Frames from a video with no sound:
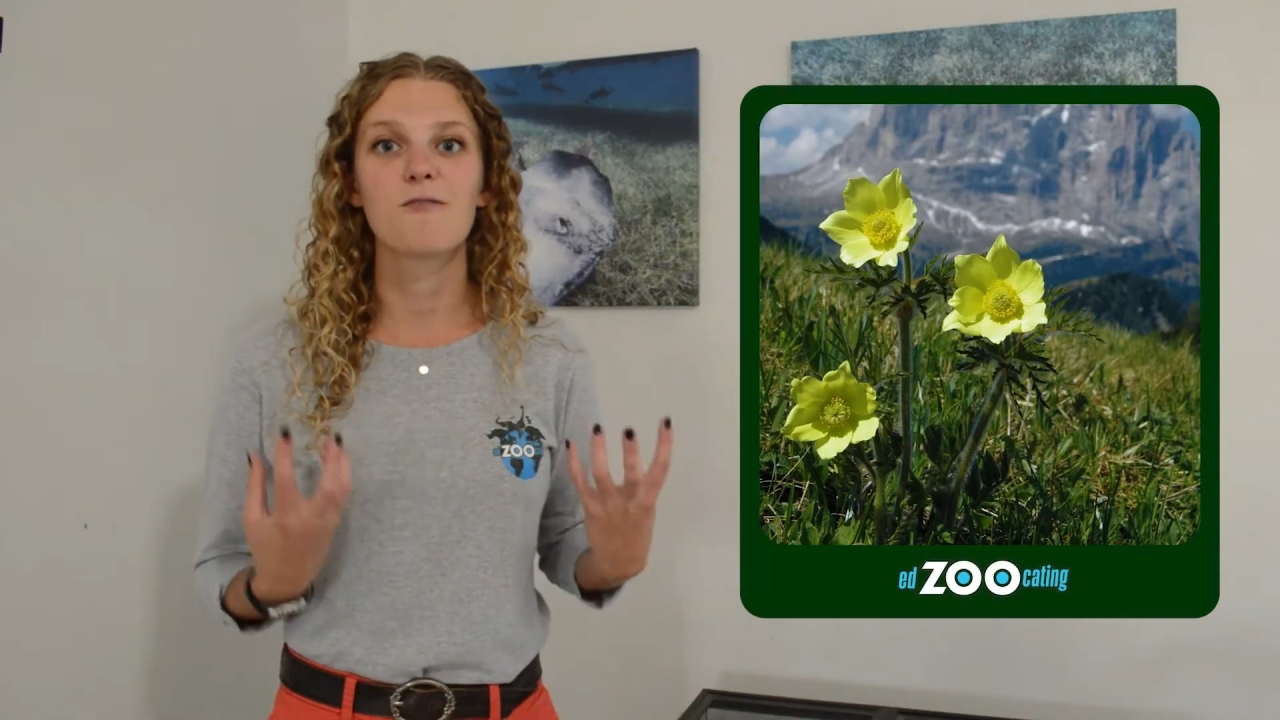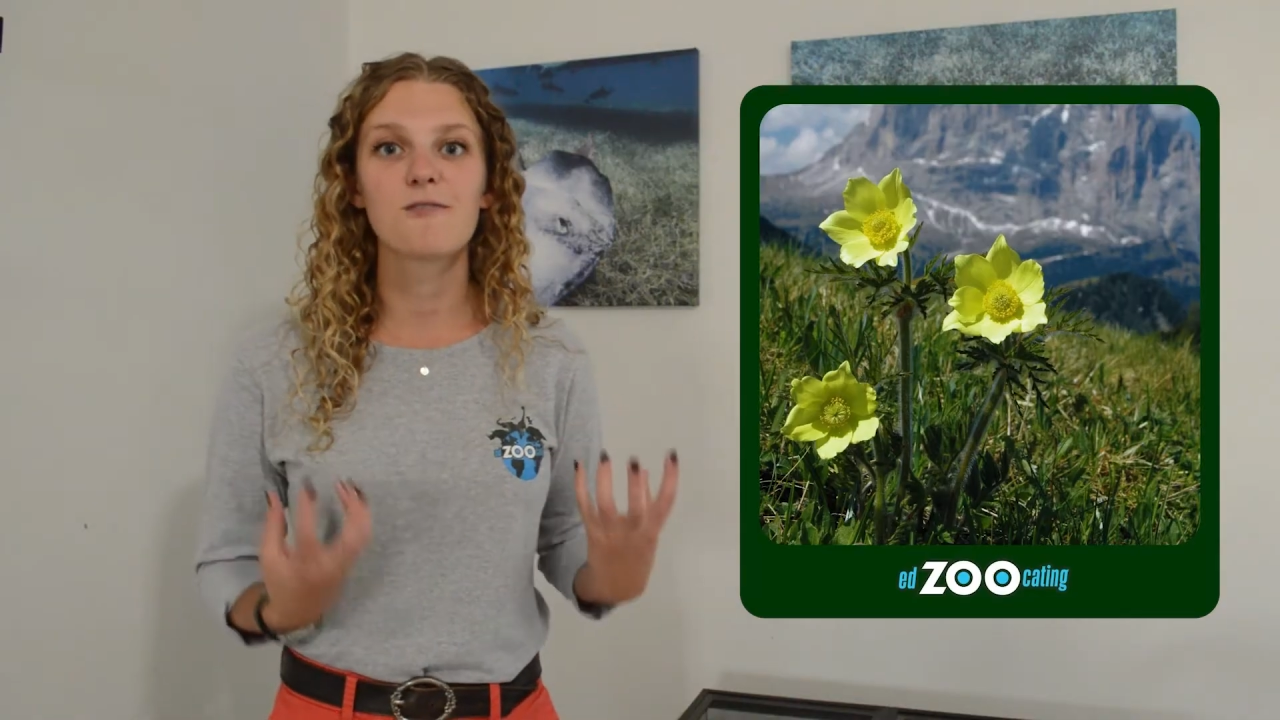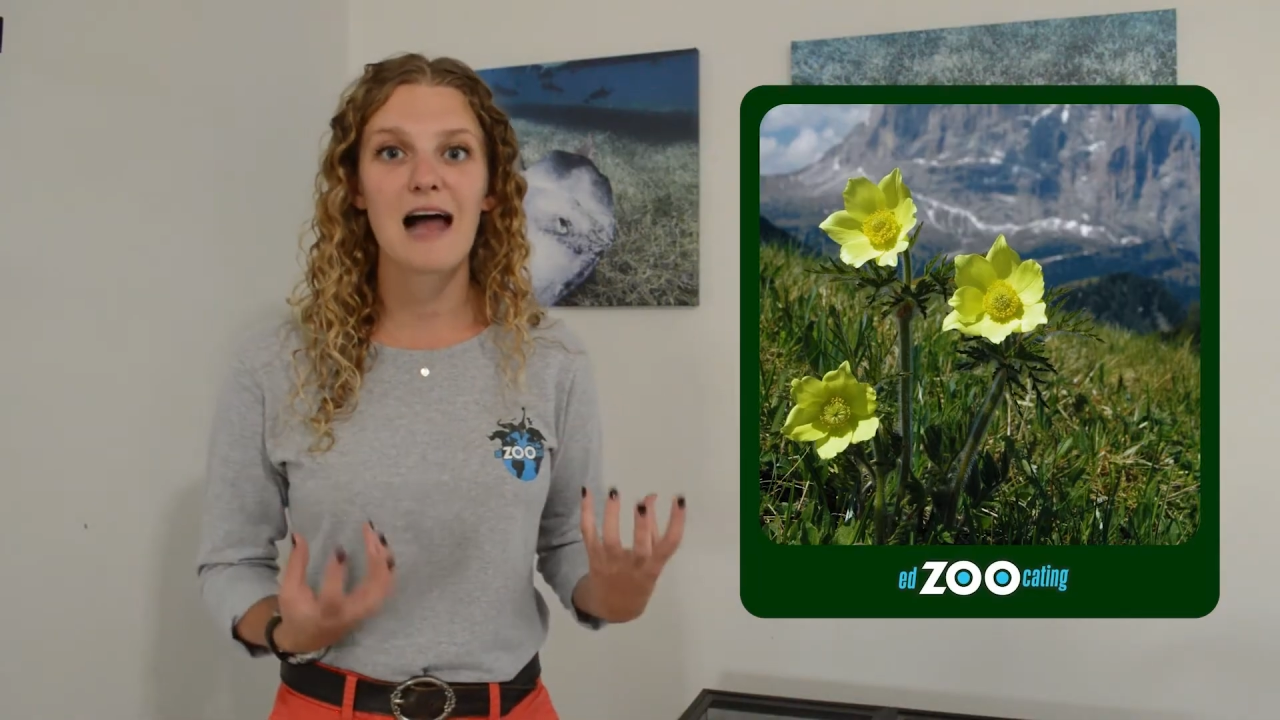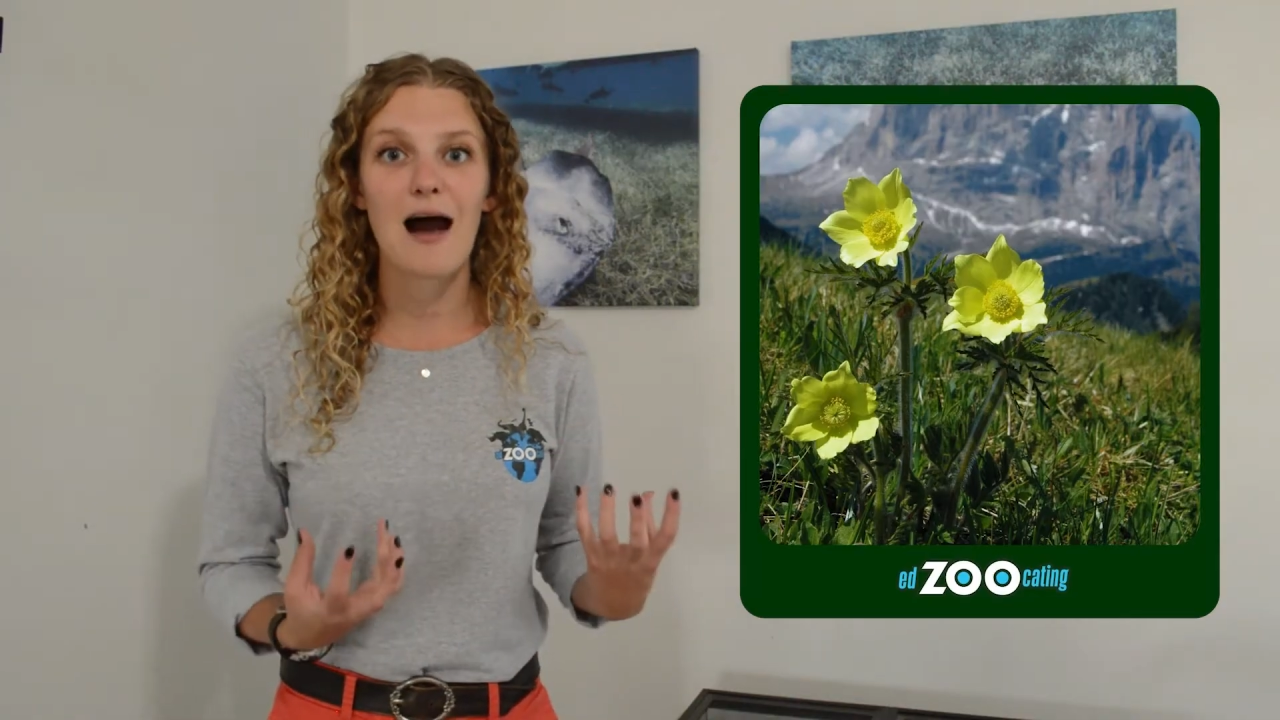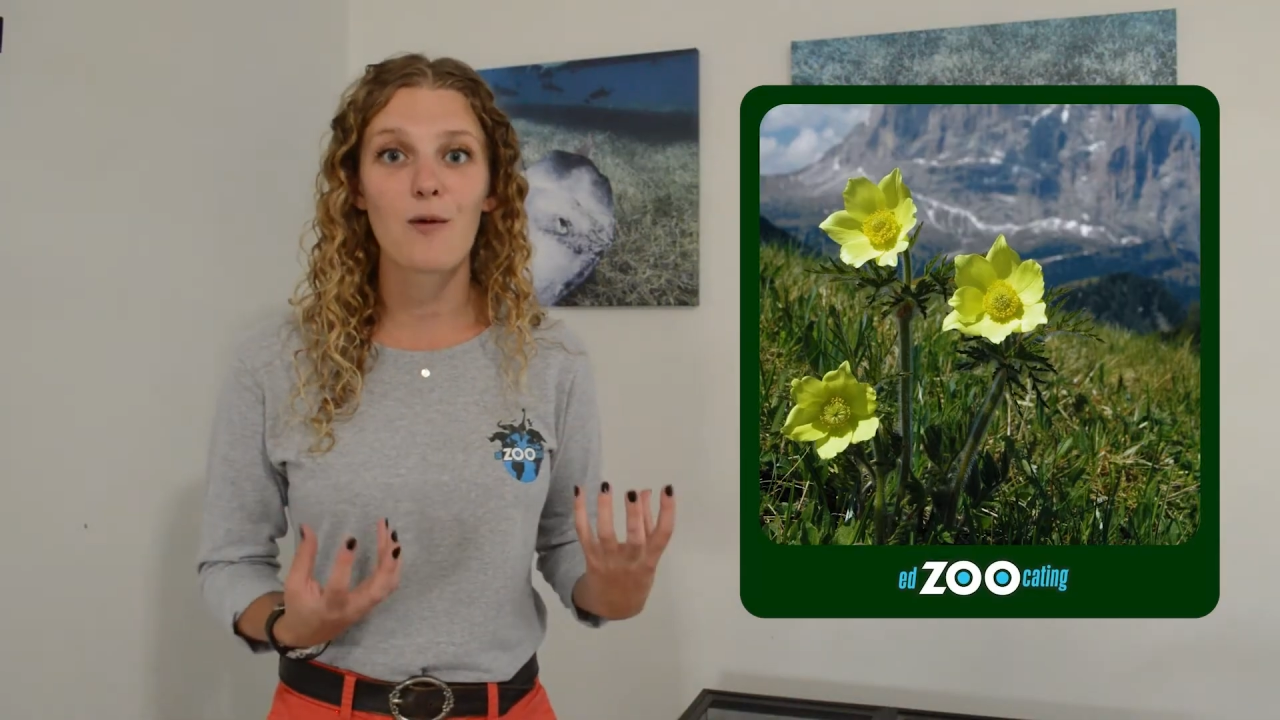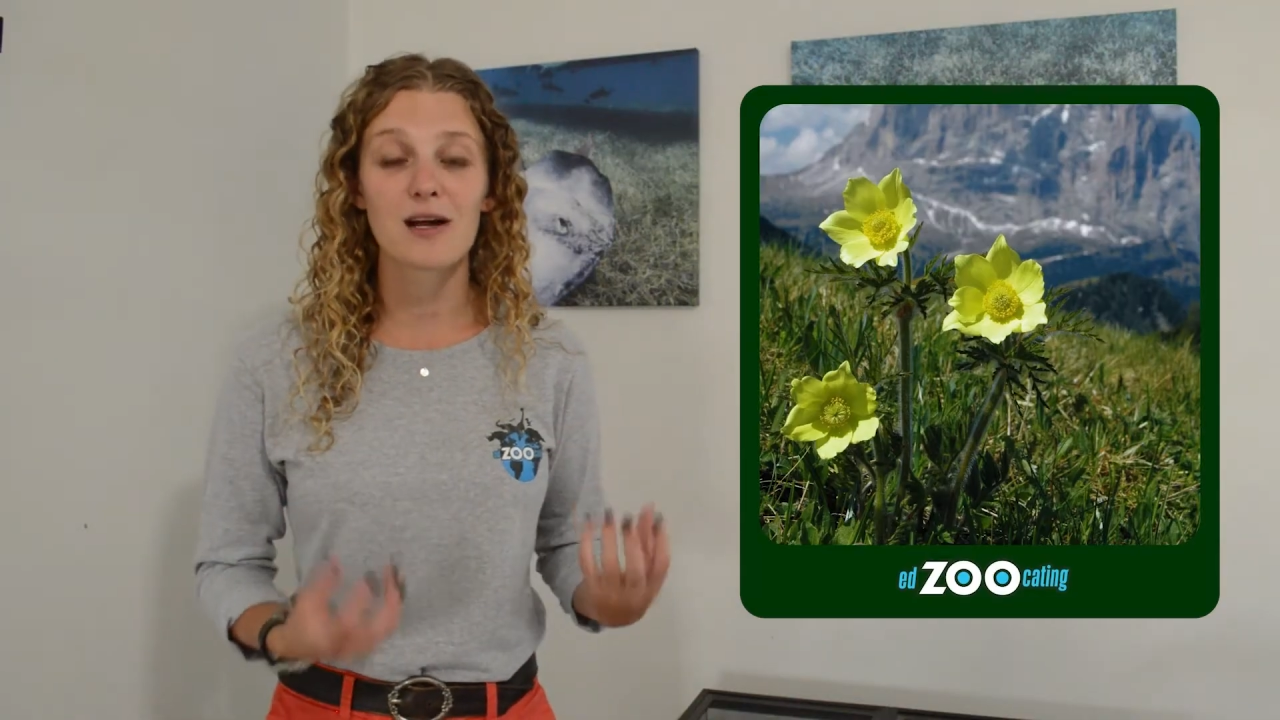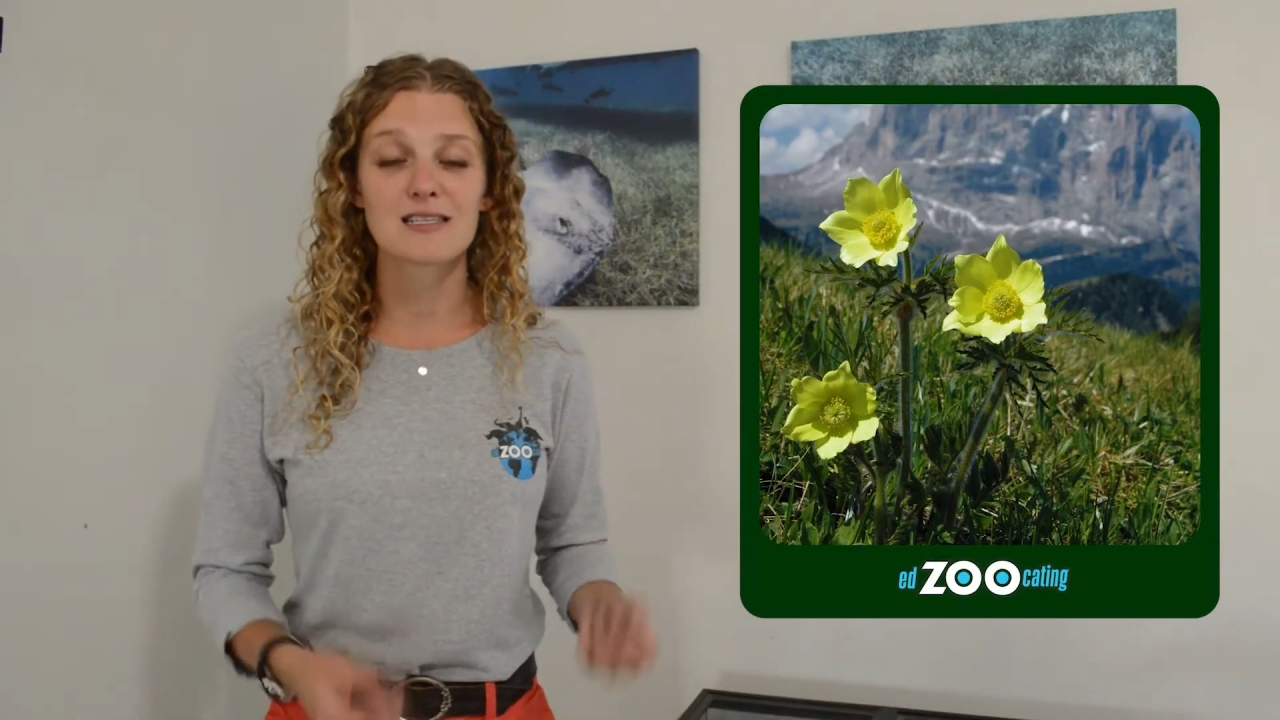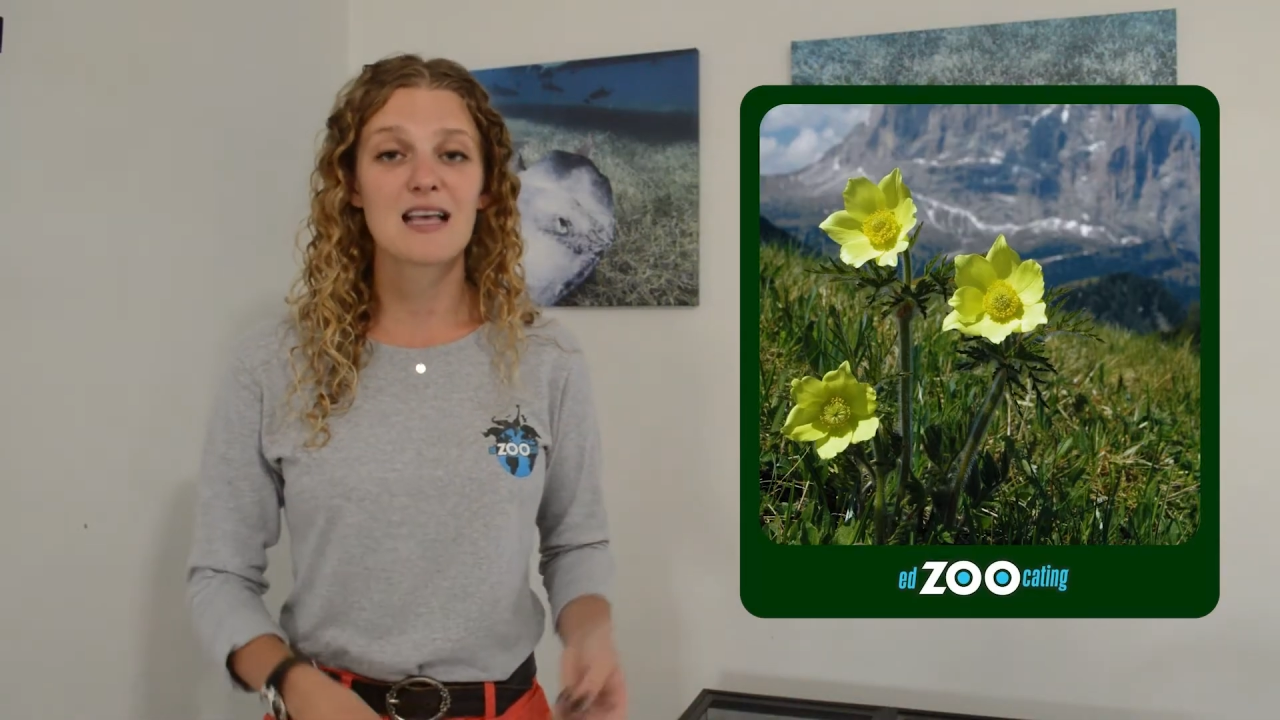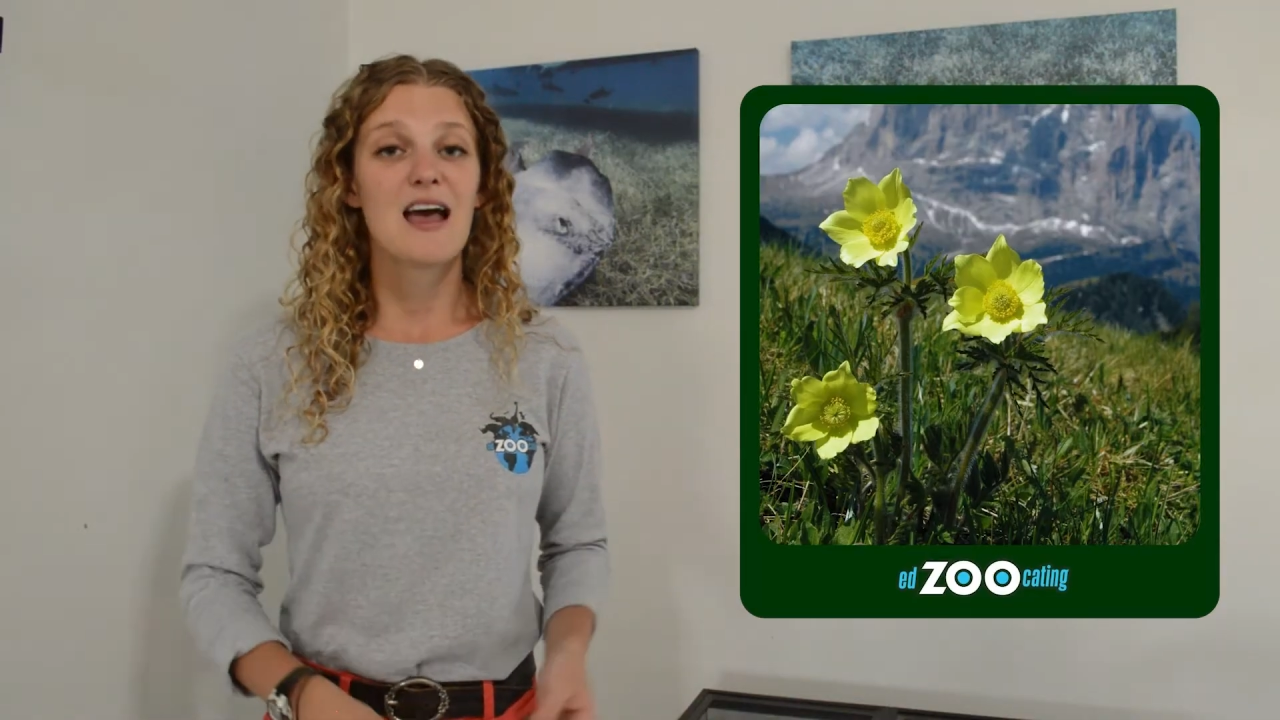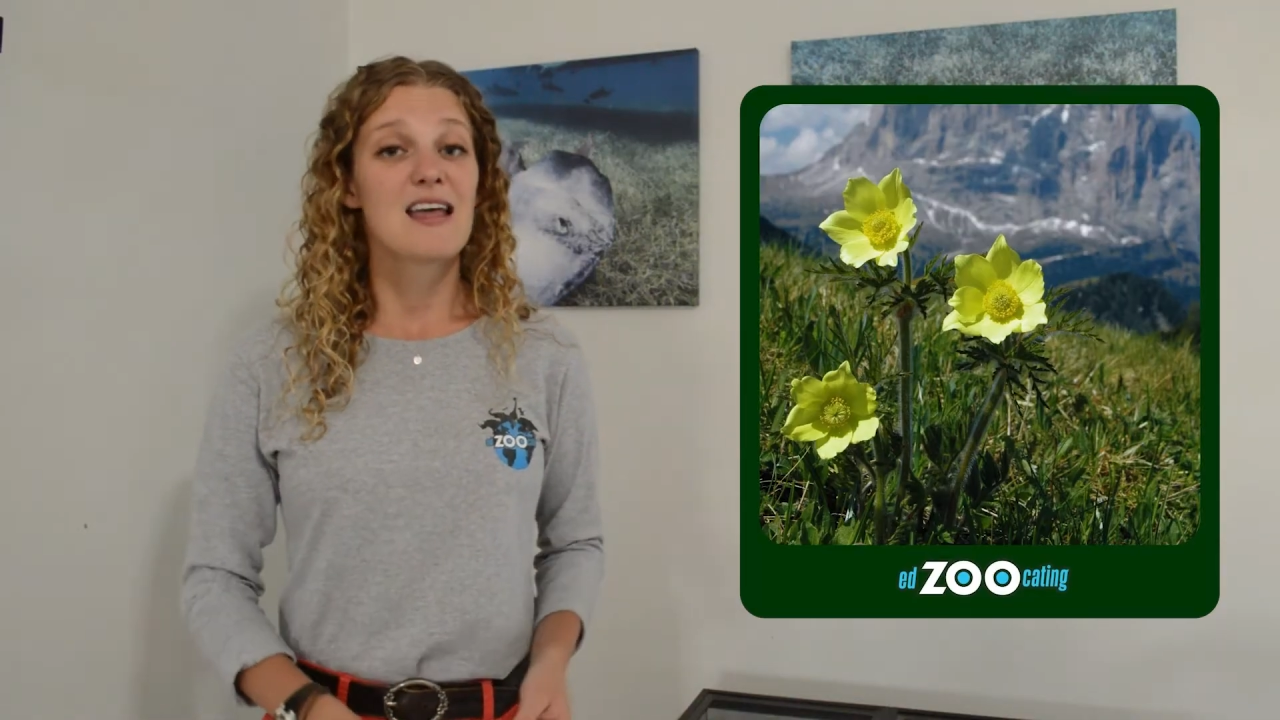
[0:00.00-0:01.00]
flowers.